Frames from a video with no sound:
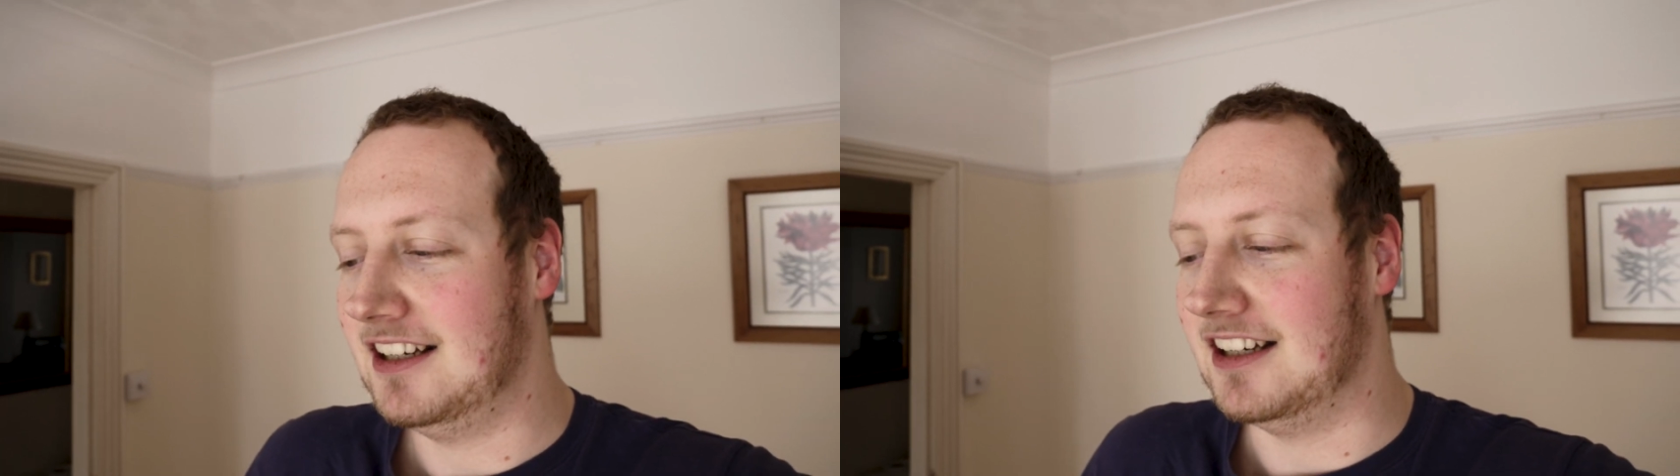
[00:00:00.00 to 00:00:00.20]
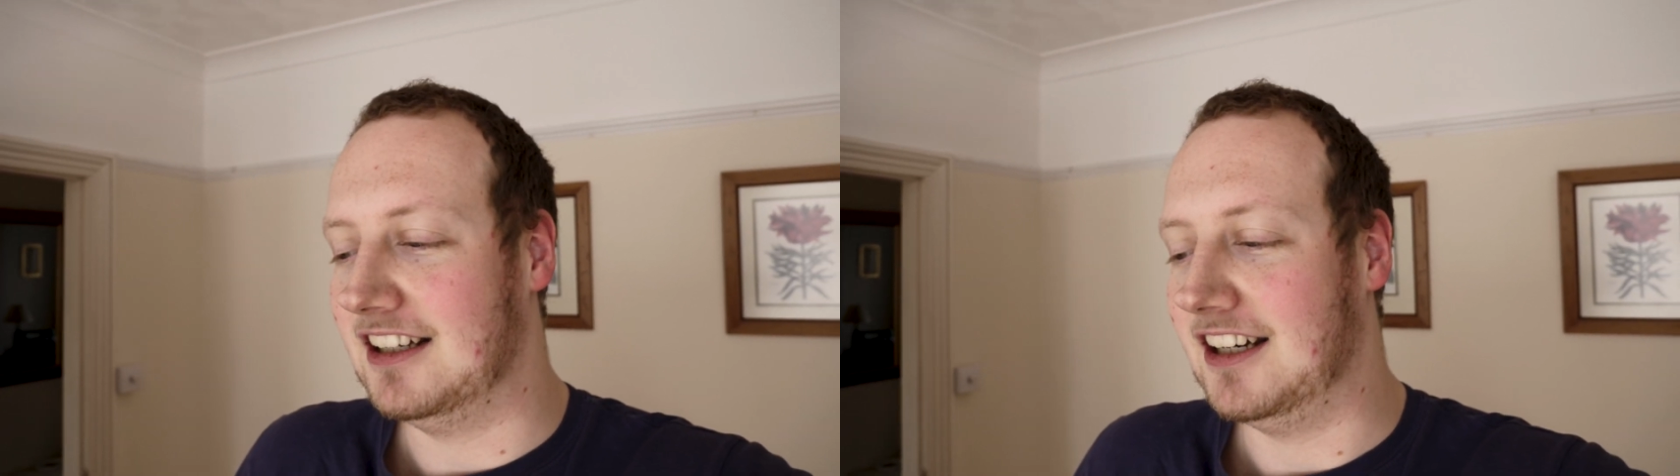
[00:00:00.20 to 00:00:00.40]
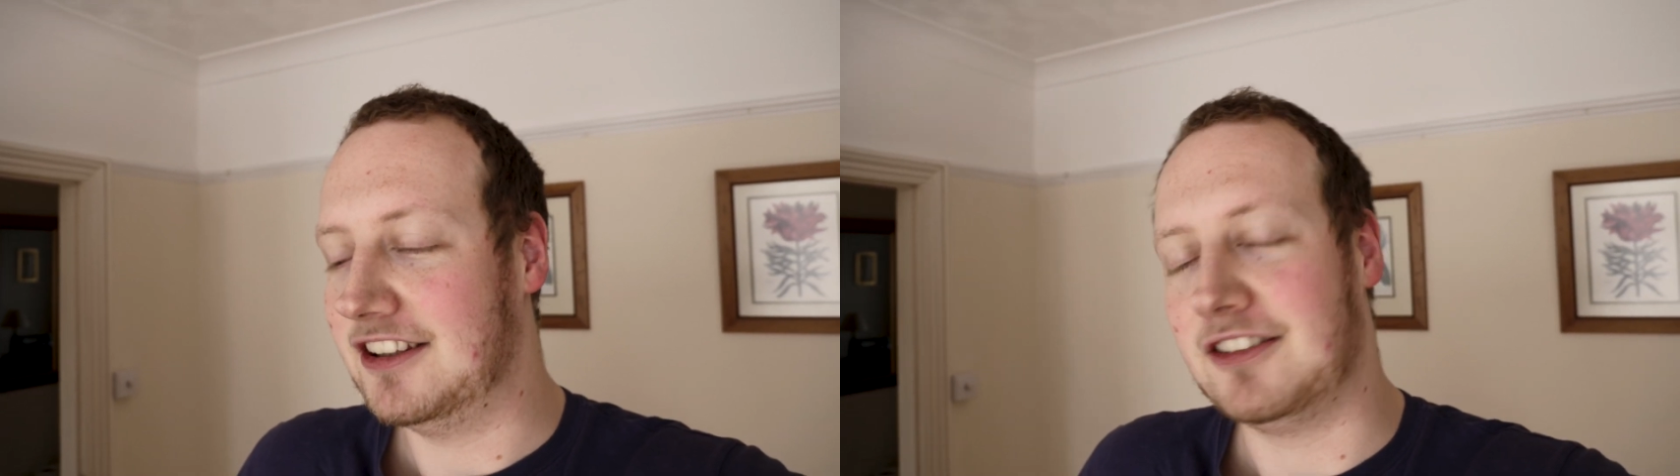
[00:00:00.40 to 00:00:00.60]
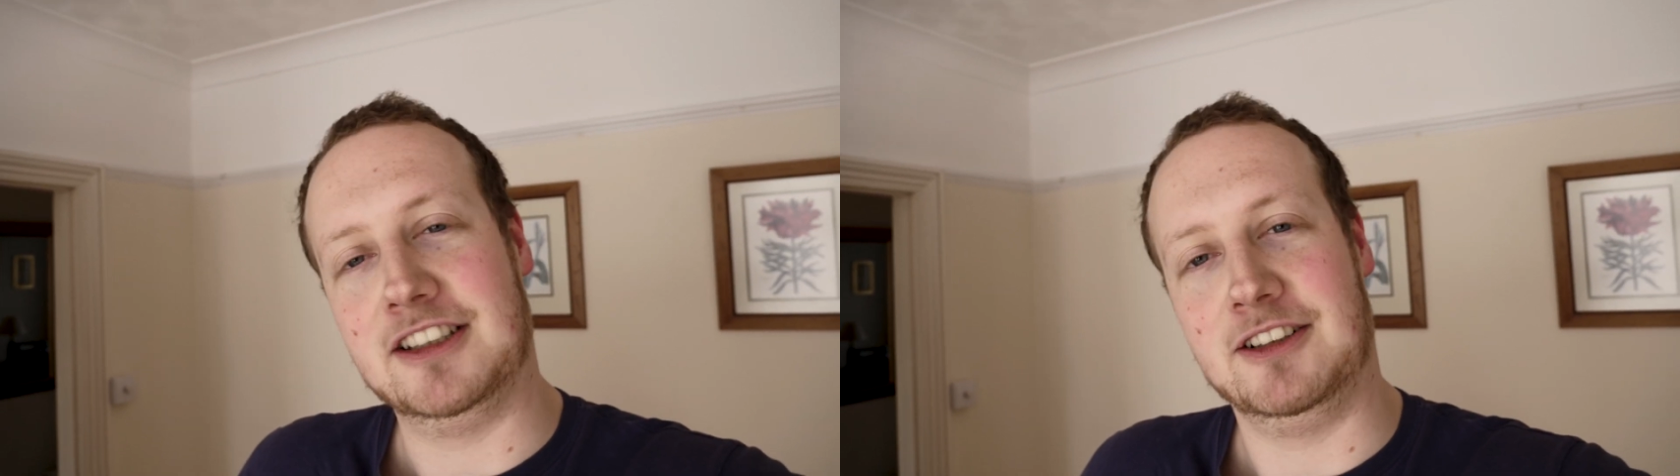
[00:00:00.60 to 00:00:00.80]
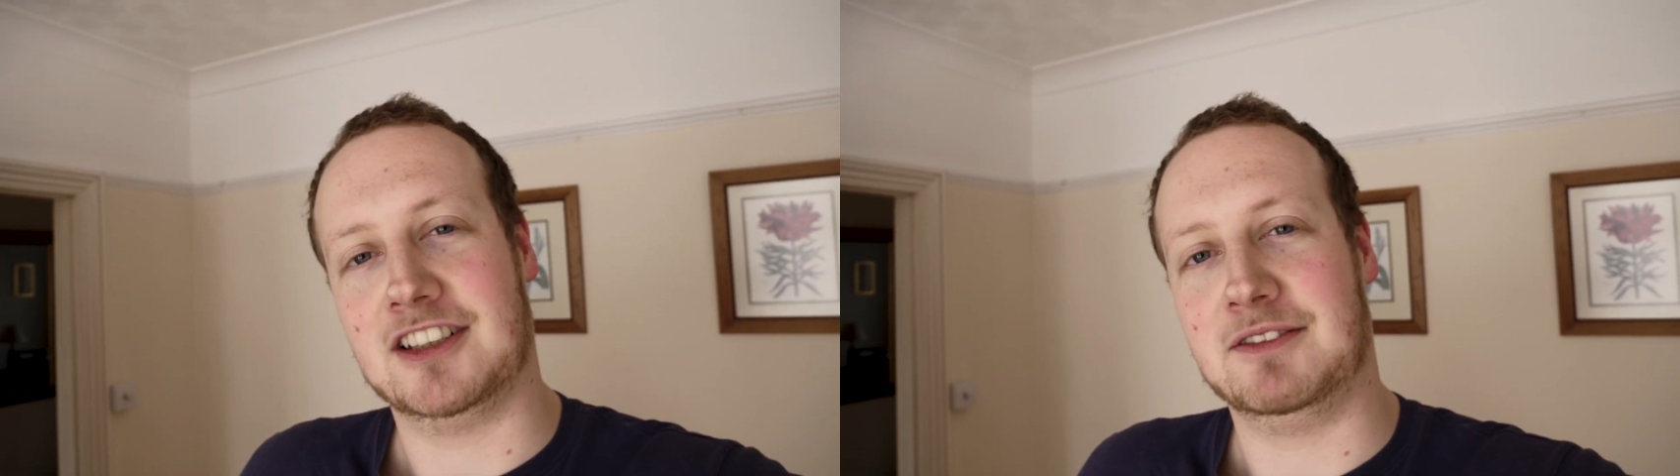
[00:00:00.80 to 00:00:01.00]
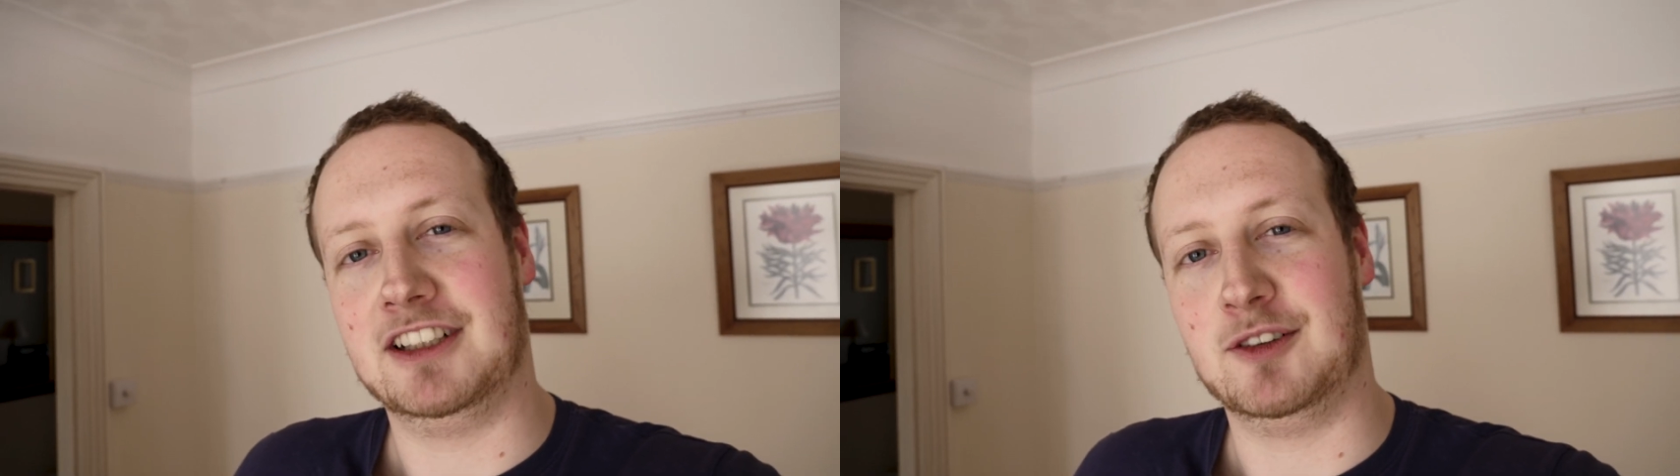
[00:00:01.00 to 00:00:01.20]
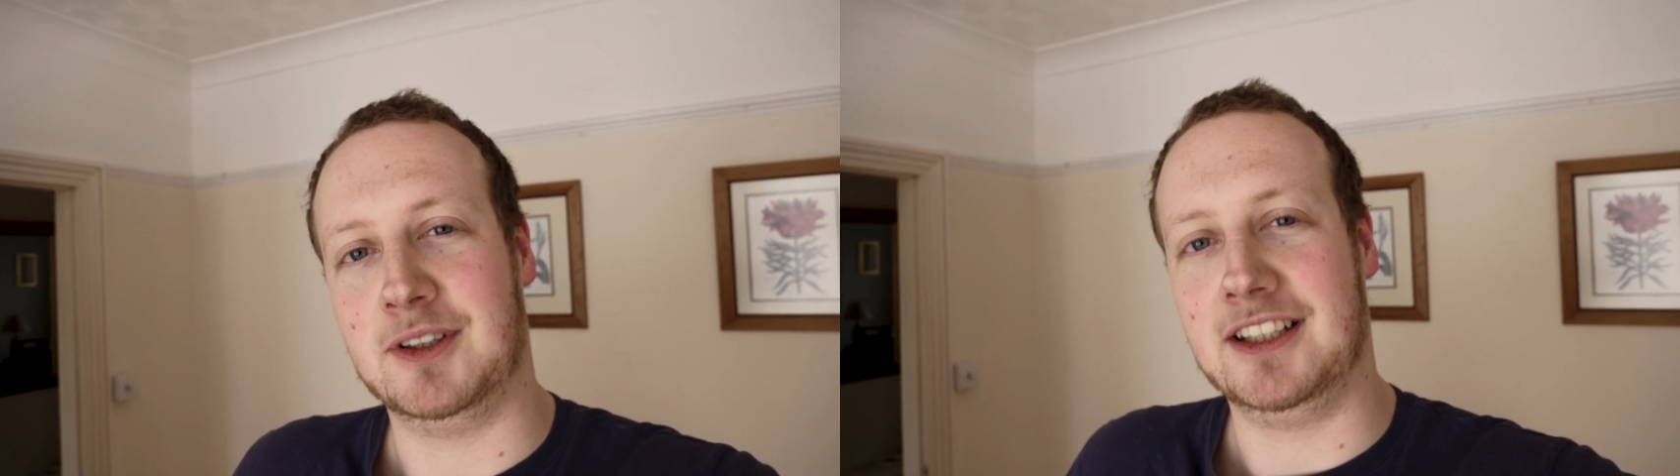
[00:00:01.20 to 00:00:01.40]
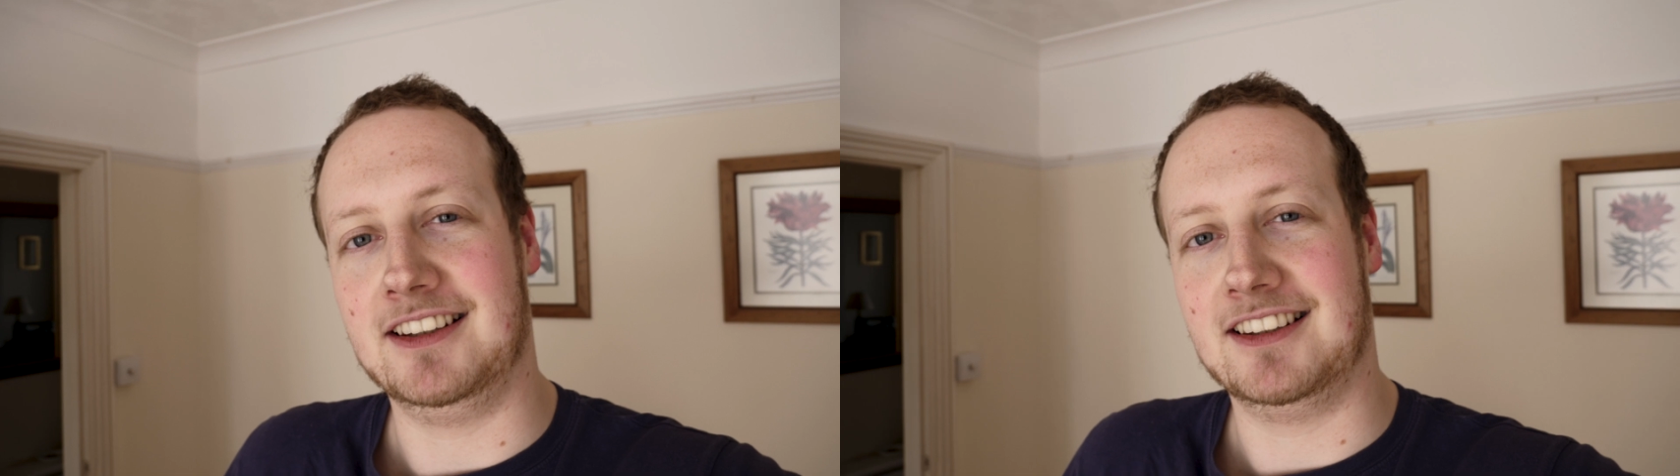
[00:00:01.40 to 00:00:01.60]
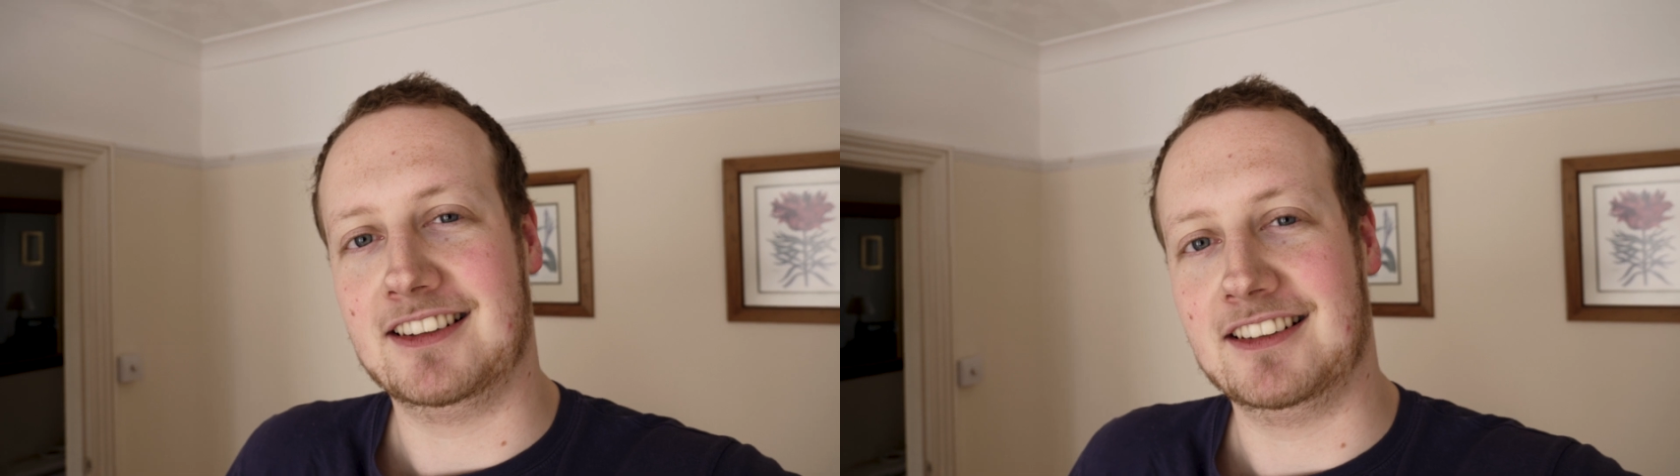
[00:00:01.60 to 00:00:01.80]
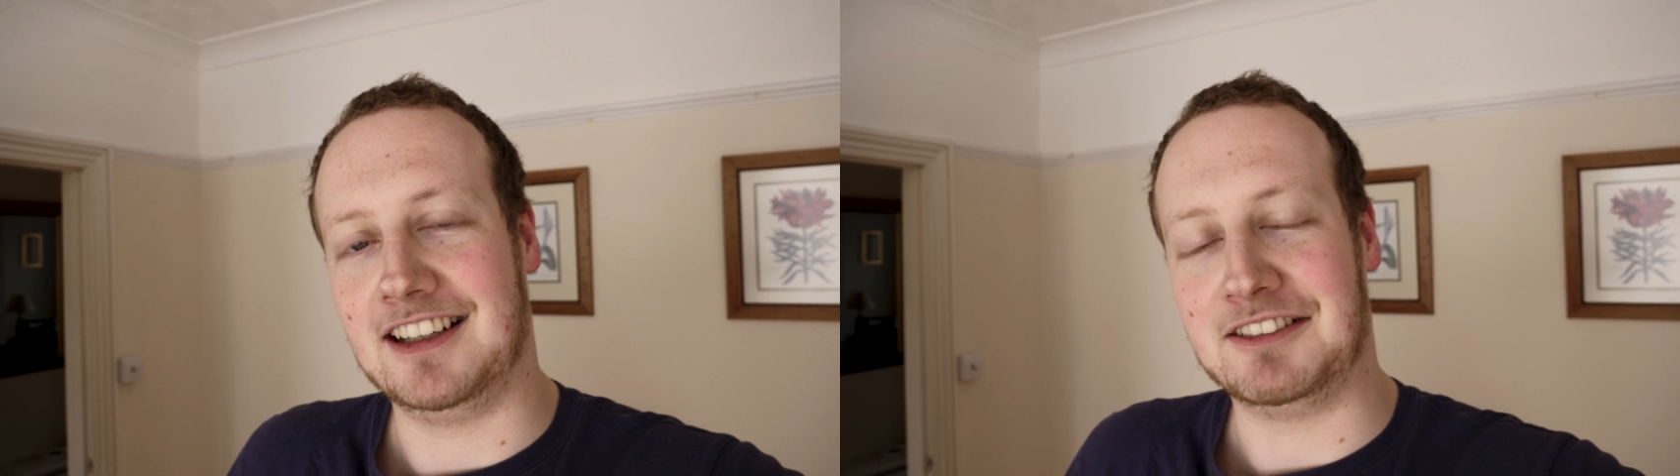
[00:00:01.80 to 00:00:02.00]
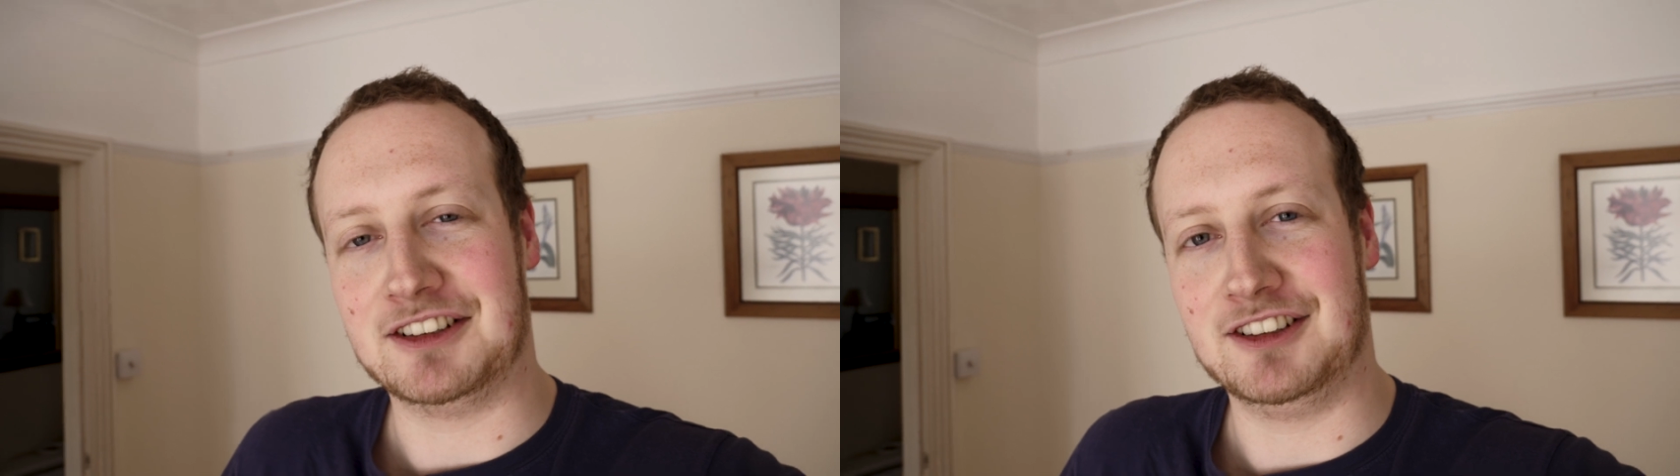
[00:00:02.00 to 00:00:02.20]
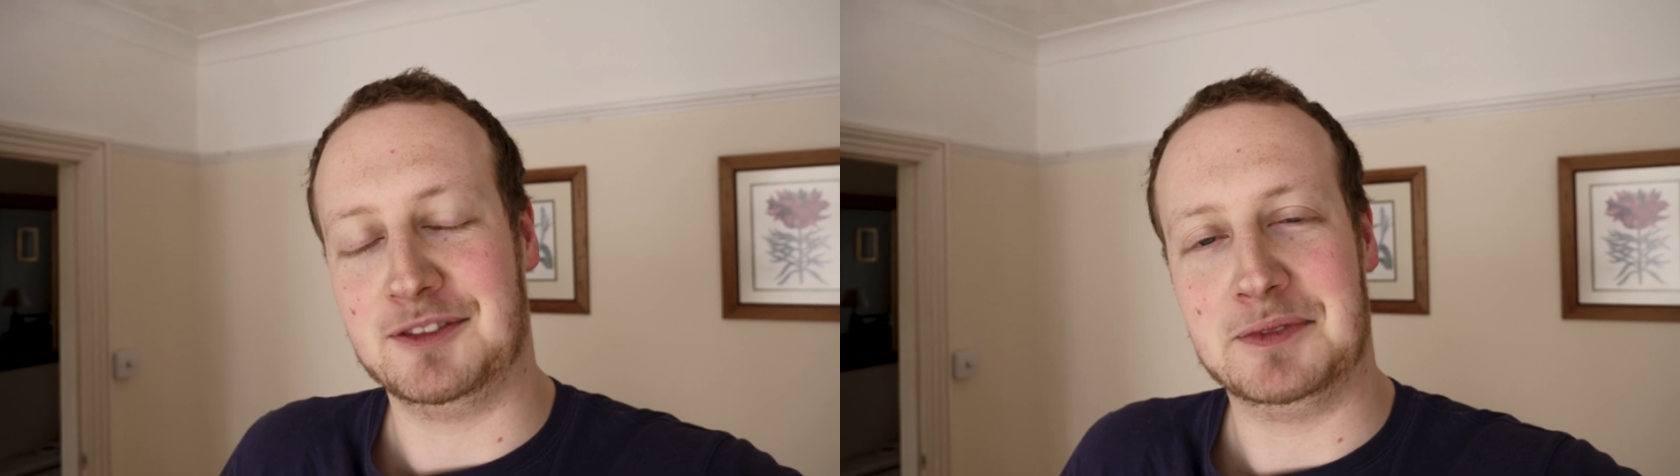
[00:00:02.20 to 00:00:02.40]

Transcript: I thought I'd do something with alcohol,